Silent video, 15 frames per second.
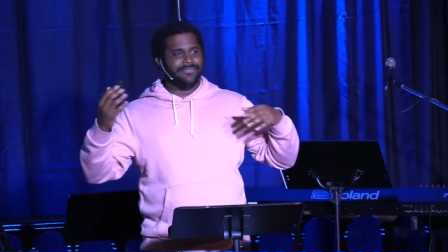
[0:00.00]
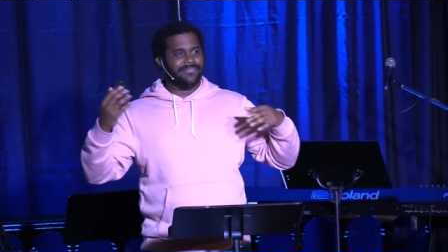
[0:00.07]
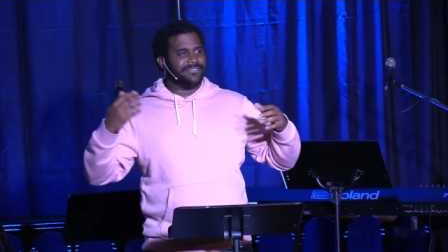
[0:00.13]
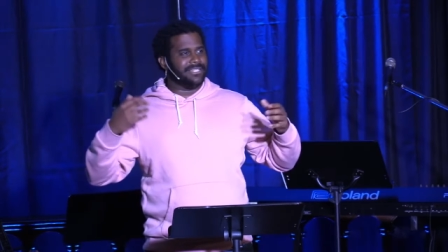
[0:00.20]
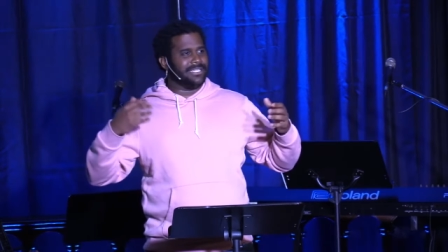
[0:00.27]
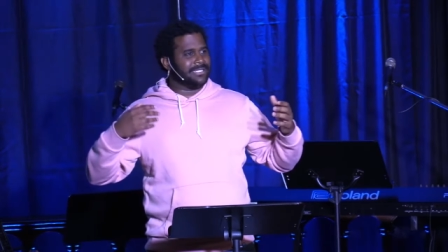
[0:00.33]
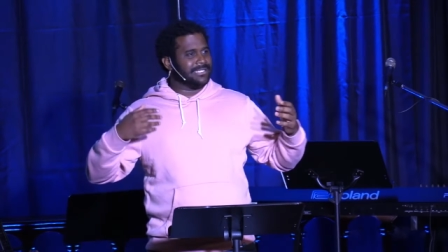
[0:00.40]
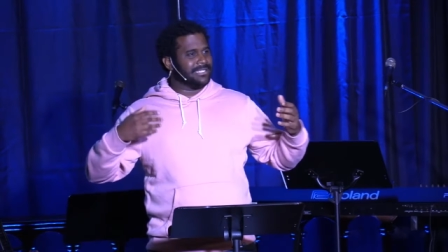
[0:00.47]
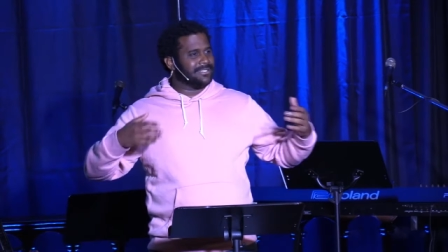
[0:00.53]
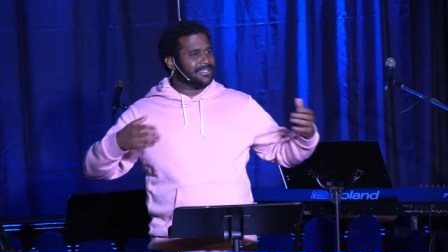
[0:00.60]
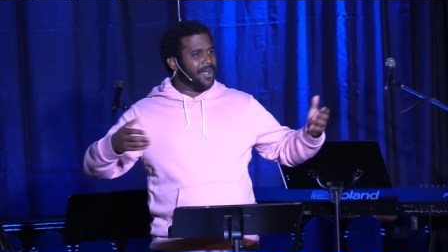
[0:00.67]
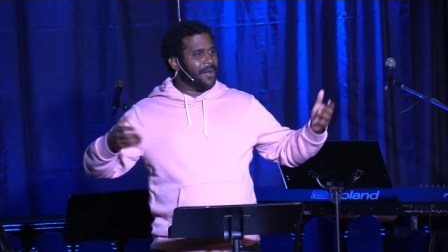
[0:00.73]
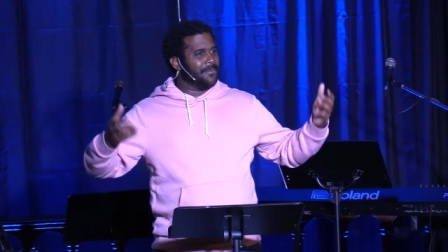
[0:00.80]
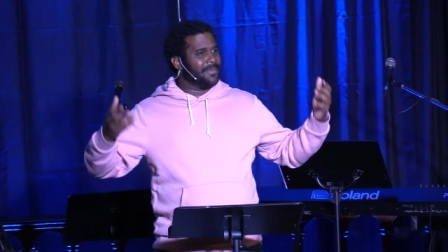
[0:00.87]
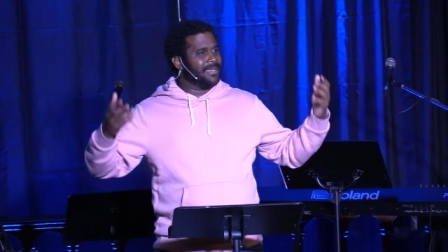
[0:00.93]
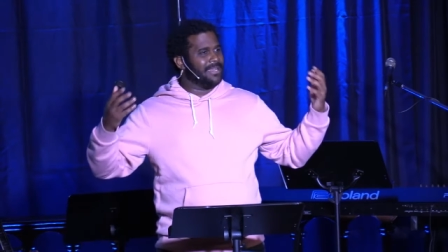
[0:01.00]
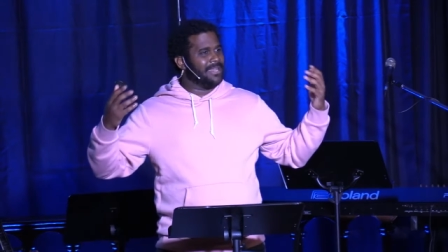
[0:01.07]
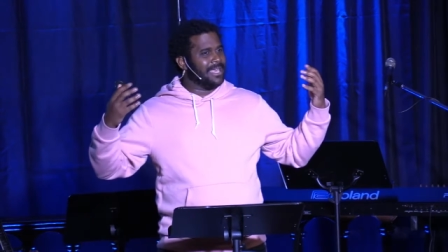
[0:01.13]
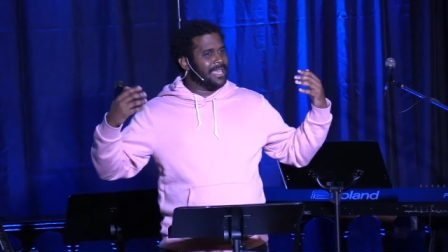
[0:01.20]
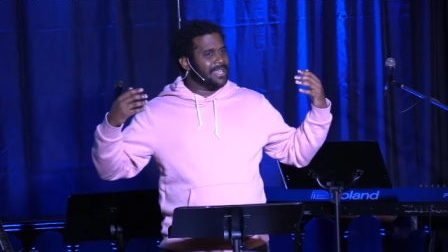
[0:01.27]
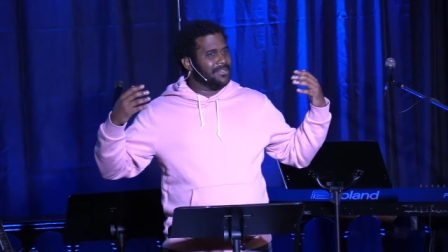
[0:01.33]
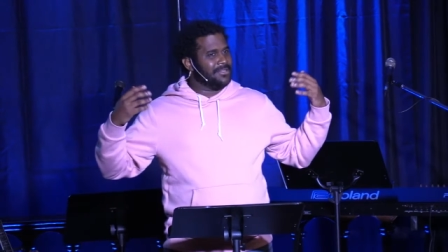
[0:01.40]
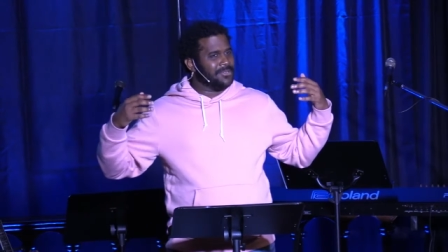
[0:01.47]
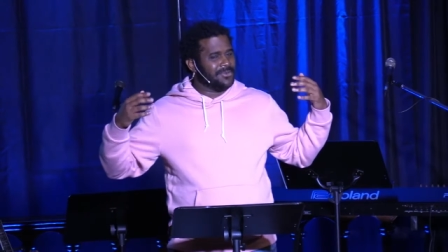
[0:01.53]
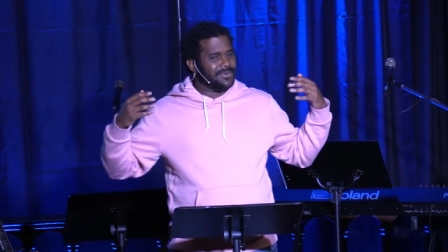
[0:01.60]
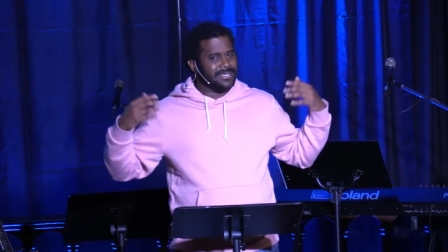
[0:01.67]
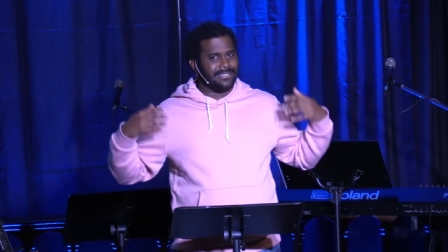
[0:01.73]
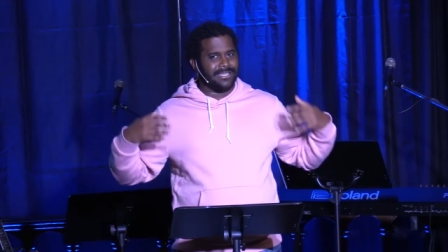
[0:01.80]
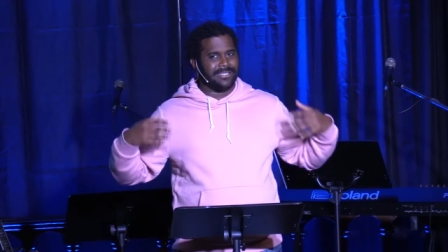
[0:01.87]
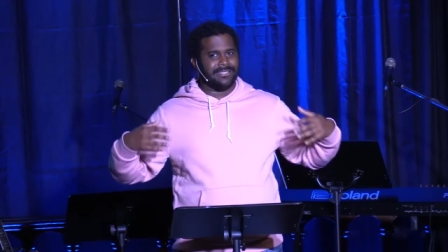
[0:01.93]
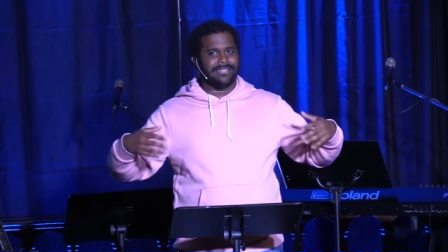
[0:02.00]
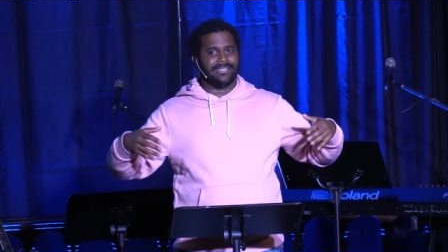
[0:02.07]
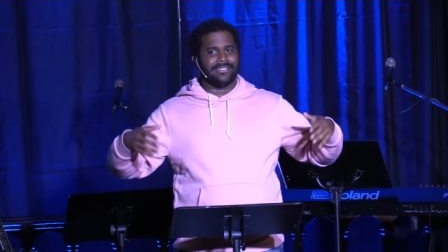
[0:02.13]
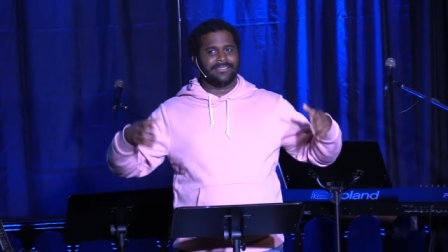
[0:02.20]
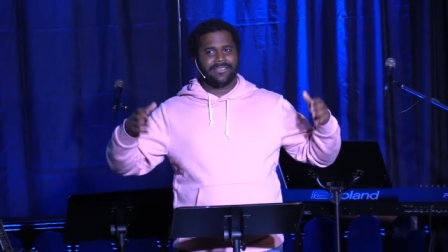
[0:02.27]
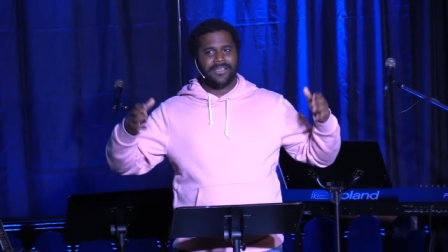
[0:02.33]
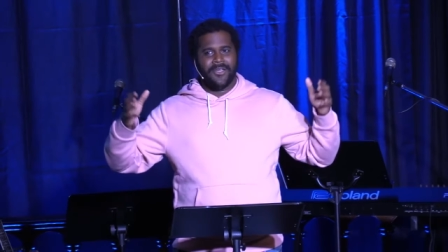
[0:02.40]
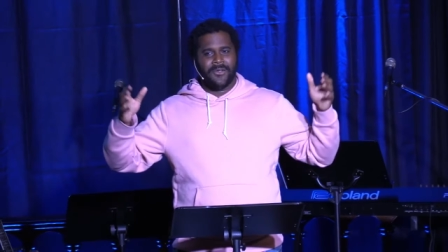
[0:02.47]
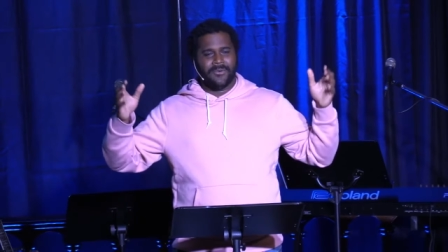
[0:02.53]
of Jesus as coming into existence